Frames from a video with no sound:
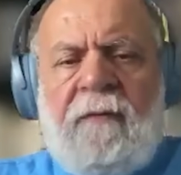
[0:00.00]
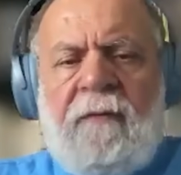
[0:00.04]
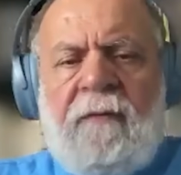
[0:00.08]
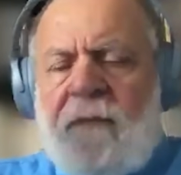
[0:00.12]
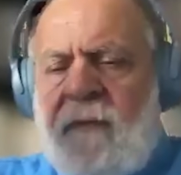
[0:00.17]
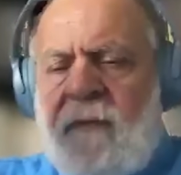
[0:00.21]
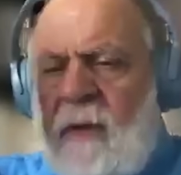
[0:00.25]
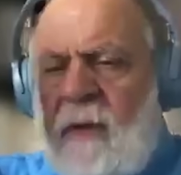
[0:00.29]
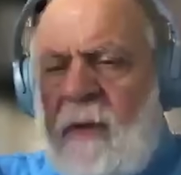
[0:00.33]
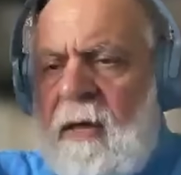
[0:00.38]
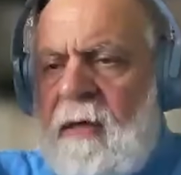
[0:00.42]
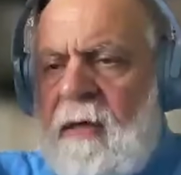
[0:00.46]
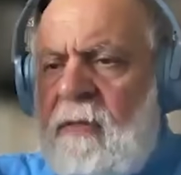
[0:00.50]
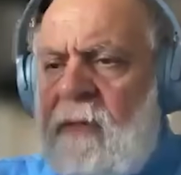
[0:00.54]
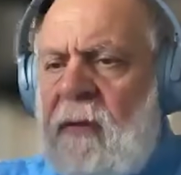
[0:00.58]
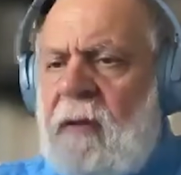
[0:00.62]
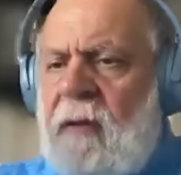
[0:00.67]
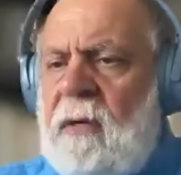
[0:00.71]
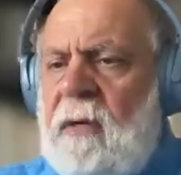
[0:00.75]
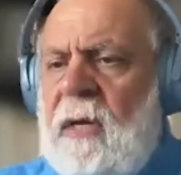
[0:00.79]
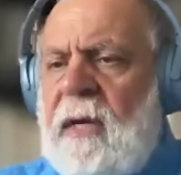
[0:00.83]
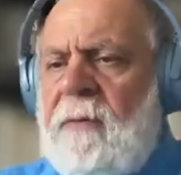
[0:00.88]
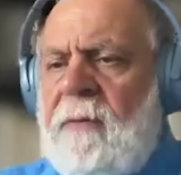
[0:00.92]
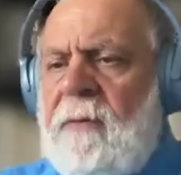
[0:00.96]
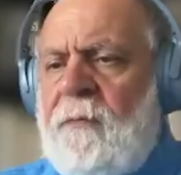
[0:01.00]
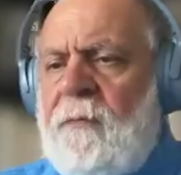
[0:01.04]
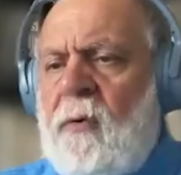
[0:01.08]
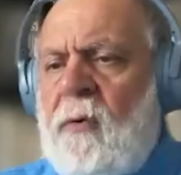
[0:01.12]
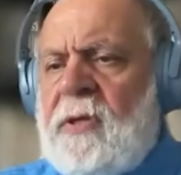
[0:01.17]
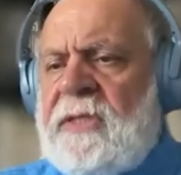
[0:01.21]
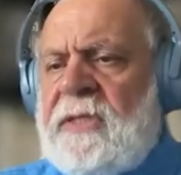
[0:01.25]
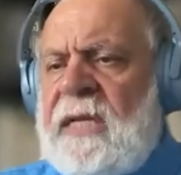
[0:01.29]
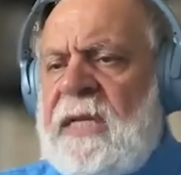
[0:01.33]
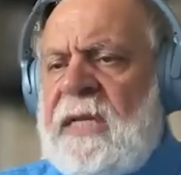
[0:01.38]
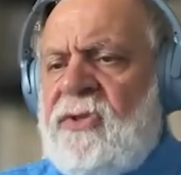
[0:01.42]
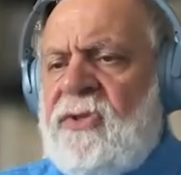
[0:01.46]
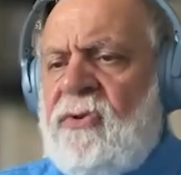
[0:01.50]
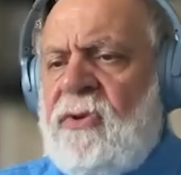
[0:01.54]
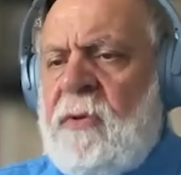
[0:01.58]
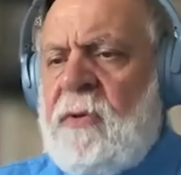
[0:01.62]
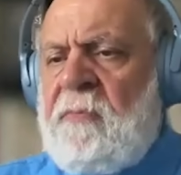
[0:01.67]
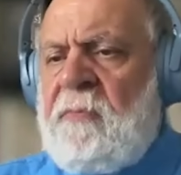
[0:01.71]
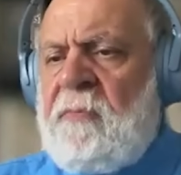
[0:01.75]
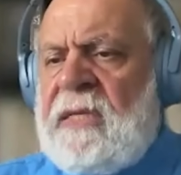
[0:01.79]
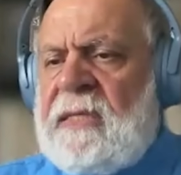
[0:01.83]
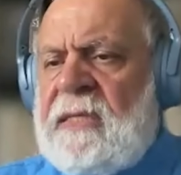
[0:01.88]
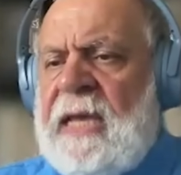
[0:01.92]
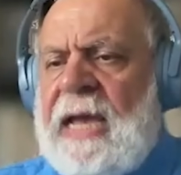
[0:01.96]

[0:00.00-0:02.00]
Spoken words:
of 4th century